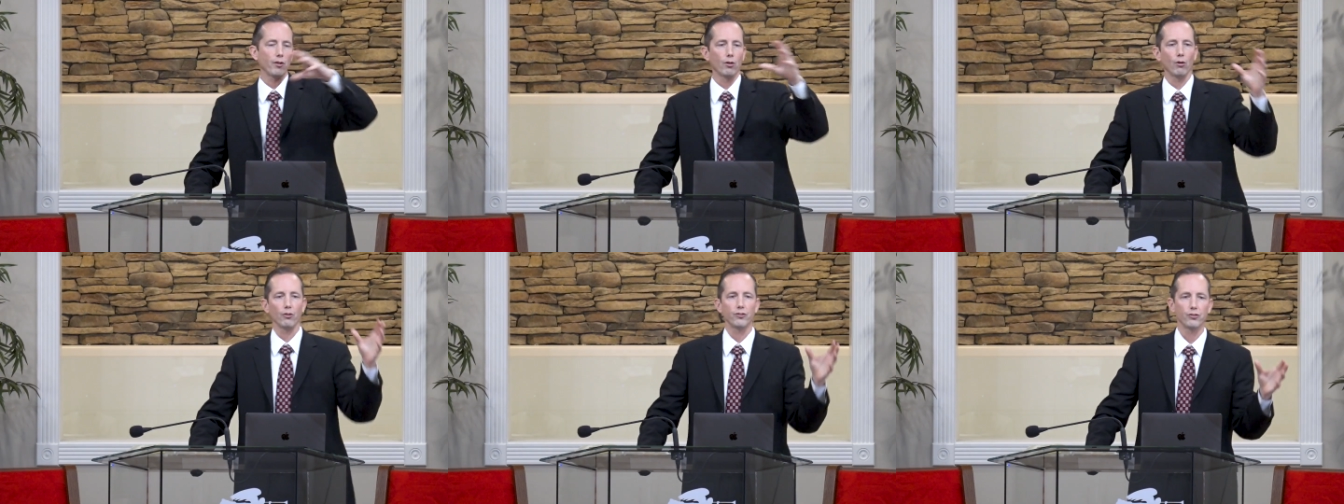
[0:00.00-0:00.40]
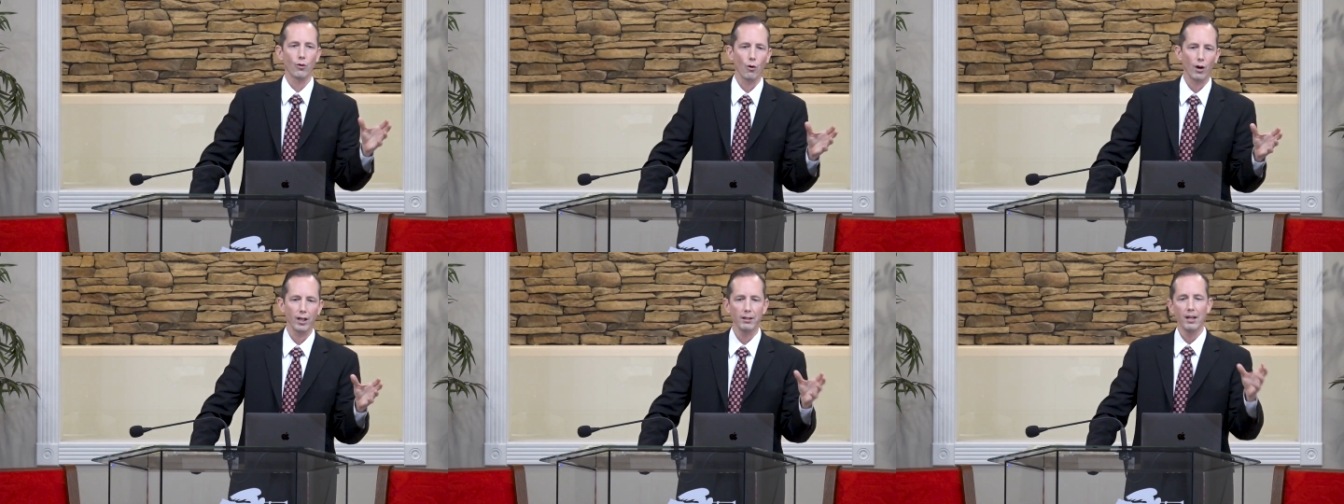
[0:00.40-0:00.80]
through the whole
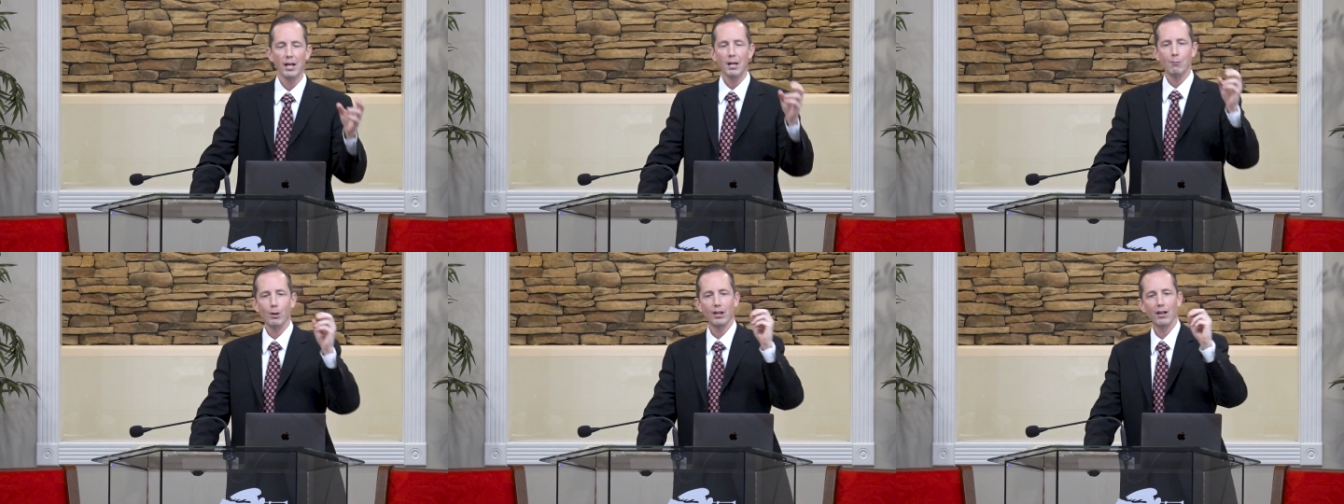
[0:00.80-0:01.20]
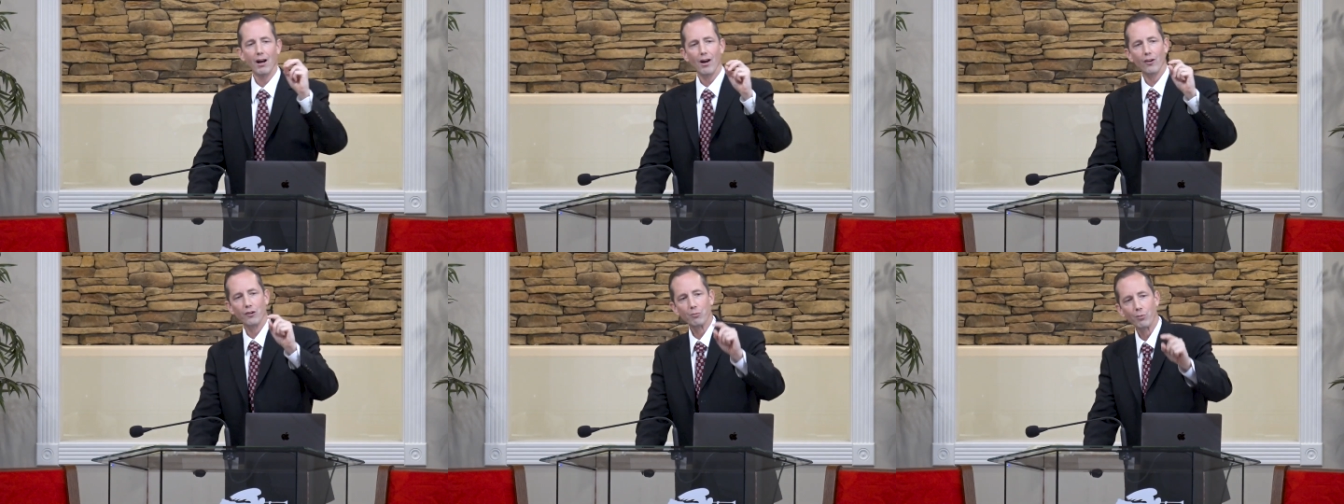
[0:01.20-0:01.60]
story, but
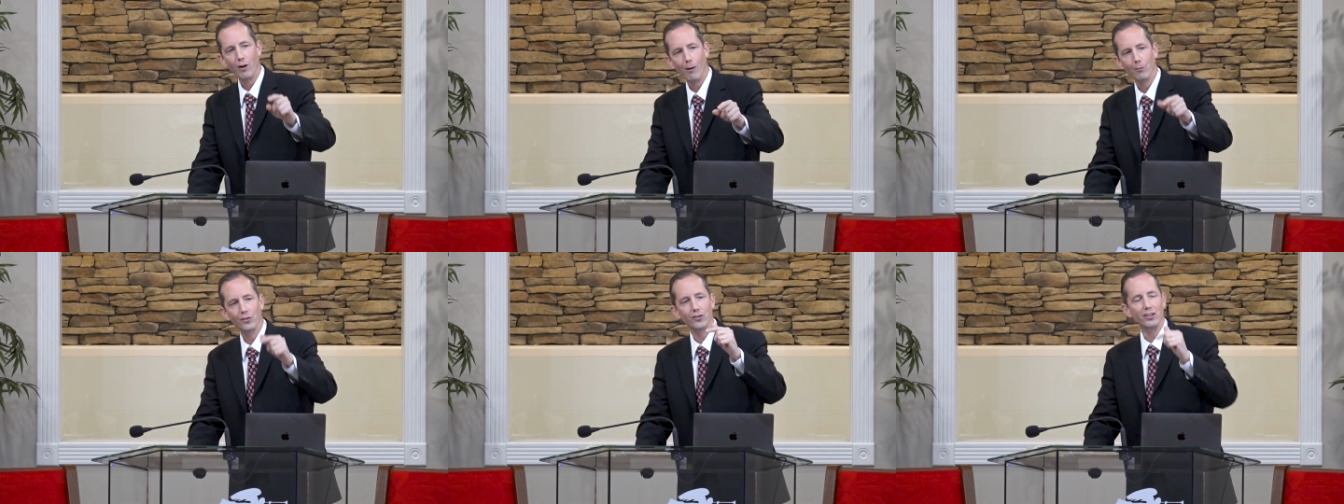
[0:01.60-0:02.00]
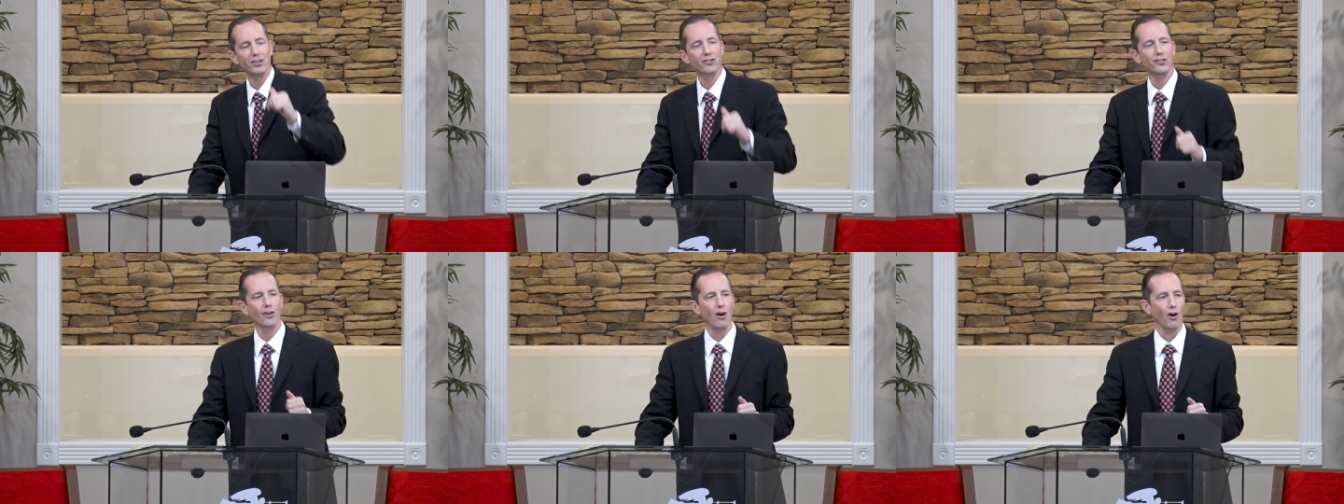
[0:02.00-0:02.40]
God is
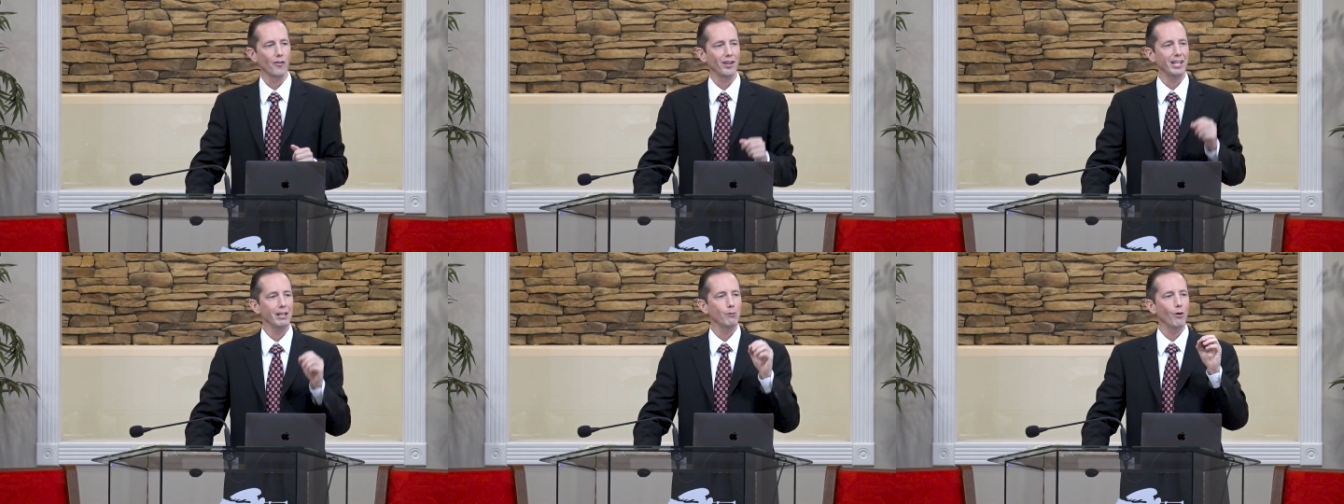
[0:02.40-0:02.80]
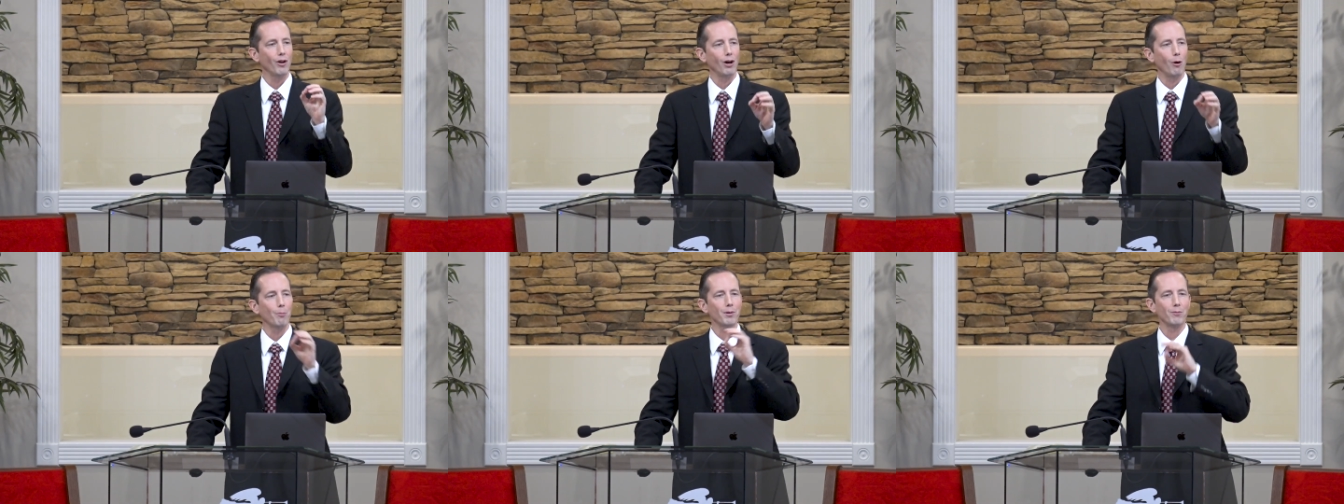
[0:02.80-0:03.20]
promising Saul that he
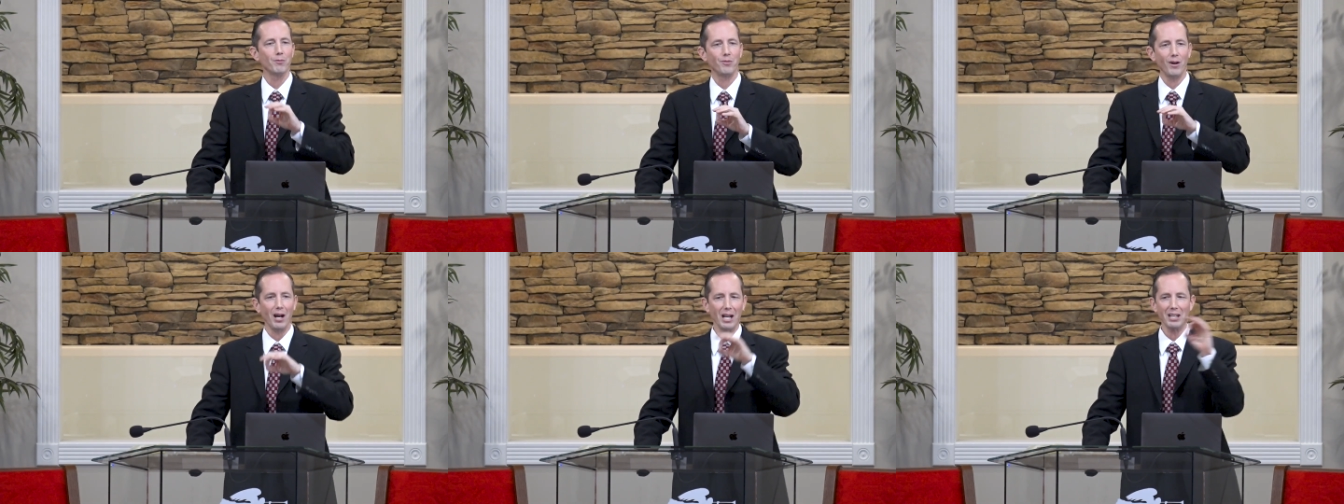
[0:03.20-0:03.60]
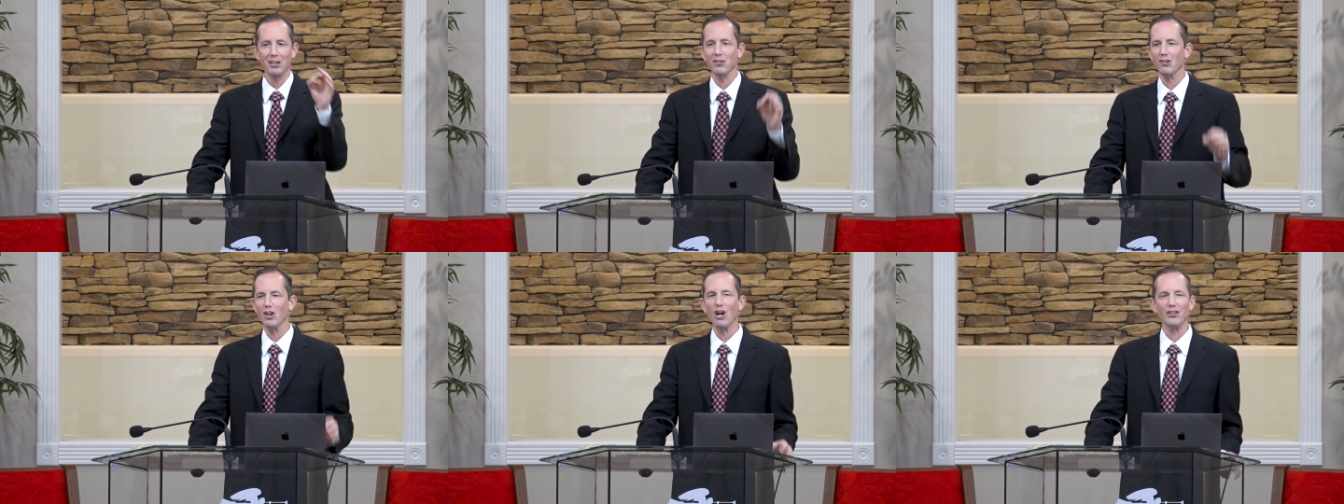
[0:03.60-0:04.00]
will help him find
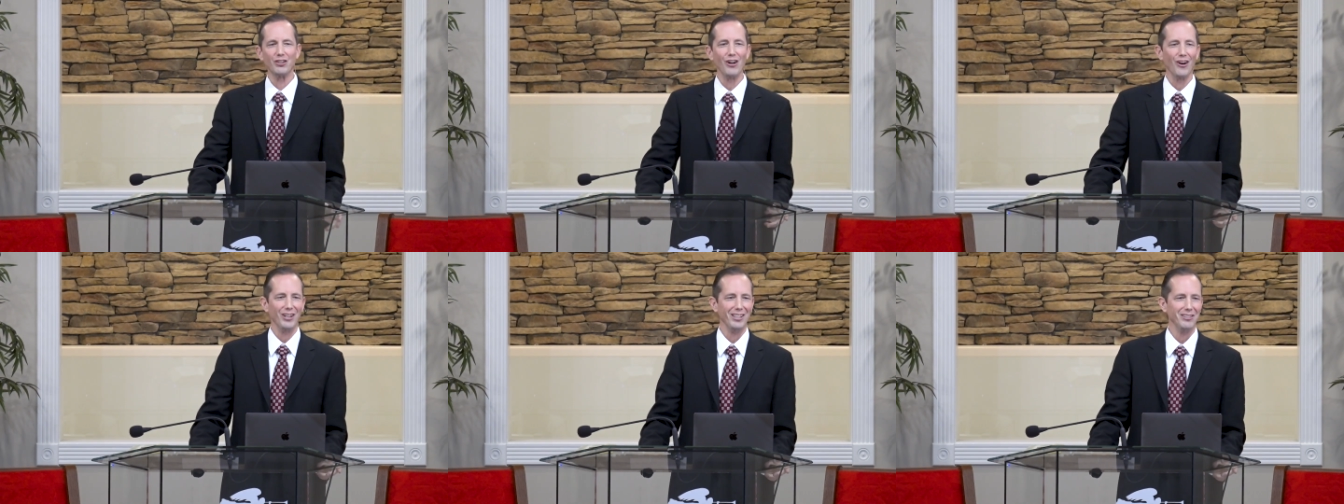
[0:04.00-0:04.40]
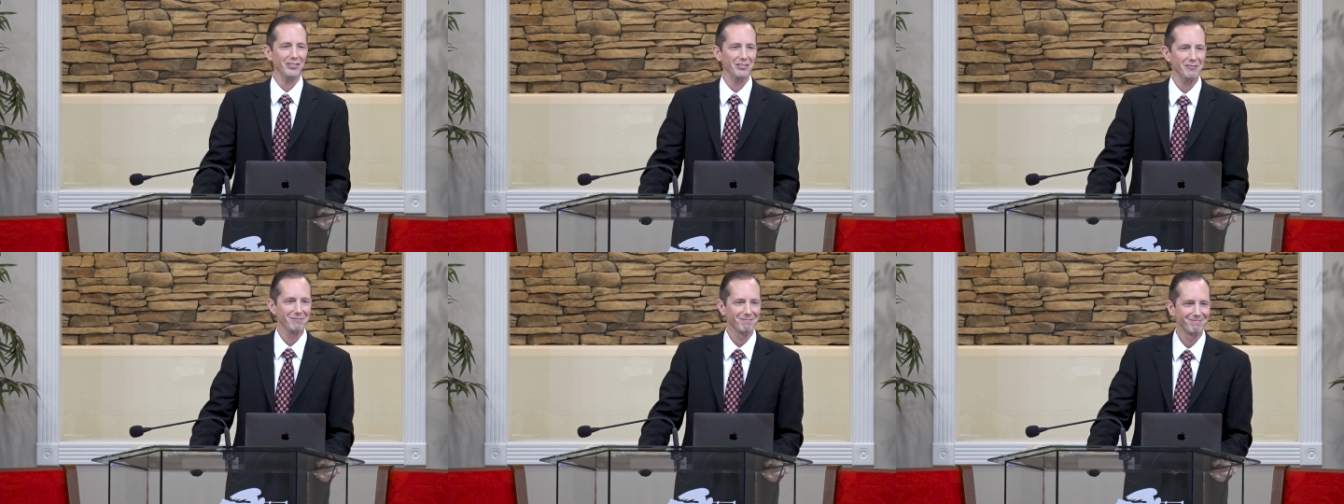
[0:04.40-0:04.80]
his lost donkeys.